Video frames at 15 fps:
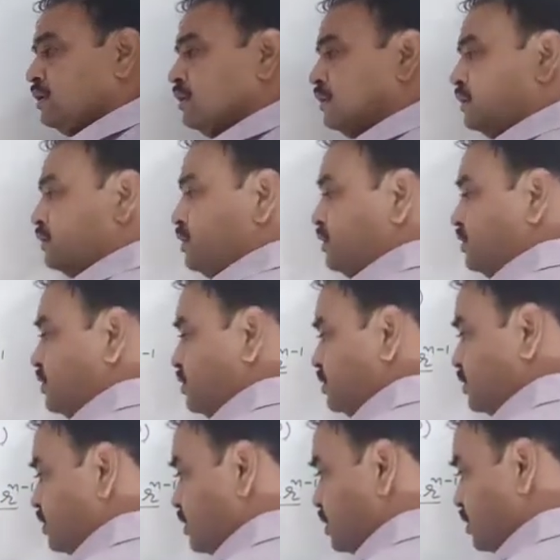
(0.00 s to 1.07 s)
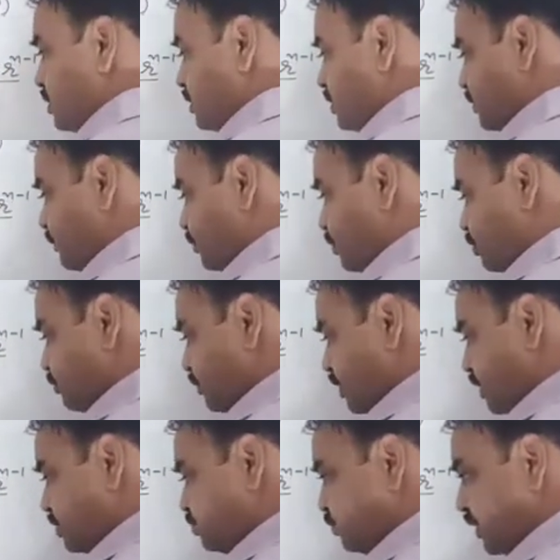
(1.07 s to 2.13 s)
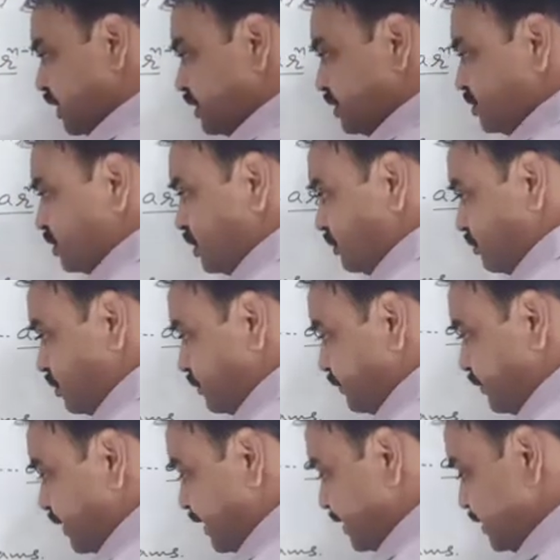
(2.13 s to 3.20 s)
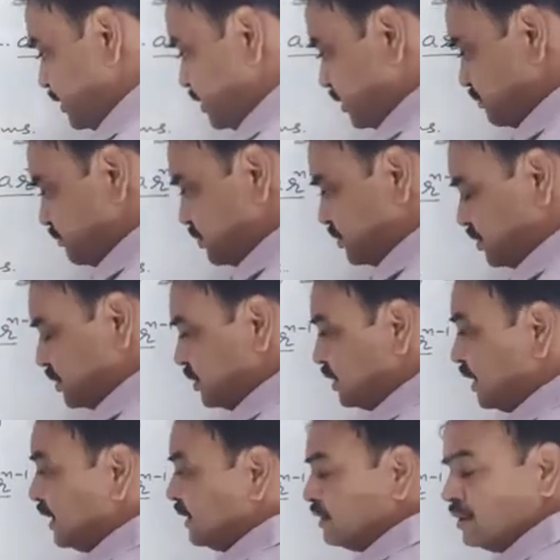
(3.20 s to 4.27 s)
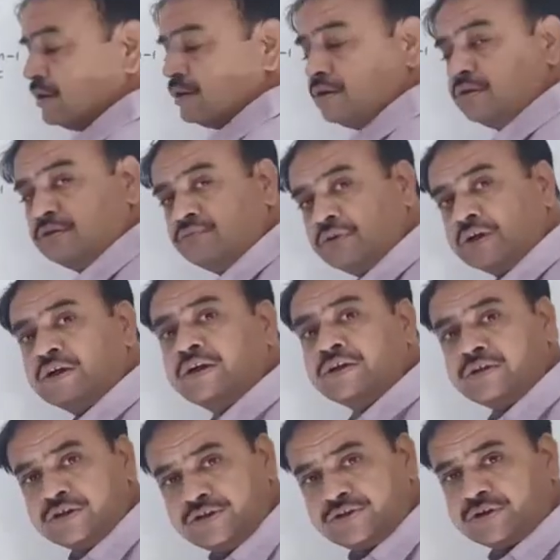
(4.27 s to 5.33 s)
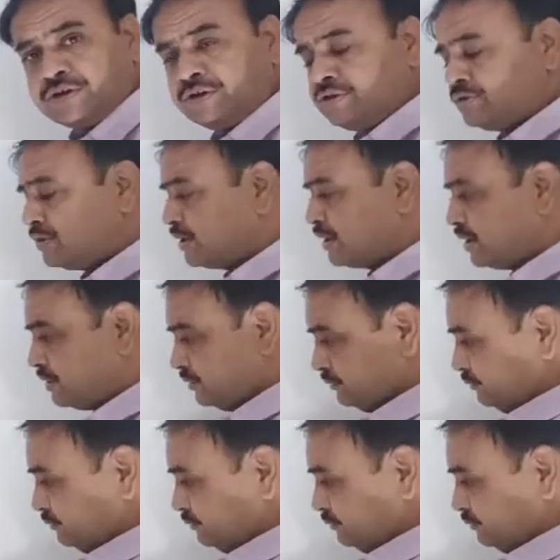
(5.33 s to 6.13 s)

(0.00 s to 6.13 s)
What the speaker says: This is the formula to get sum of n terms, and one condition is there.